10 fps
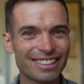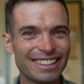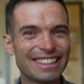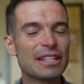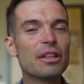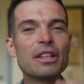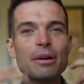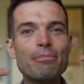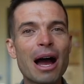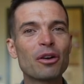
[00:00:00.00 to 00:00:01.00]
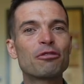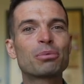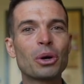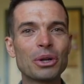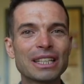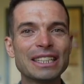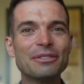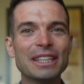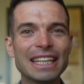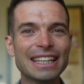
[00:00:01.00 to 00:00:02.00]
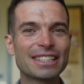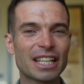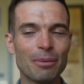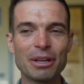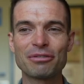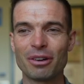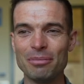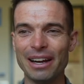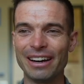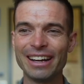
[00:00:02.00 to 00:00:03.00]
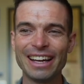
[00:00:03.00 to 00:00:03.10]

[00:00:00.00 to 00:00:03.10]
the amount of productivity that's coming from there.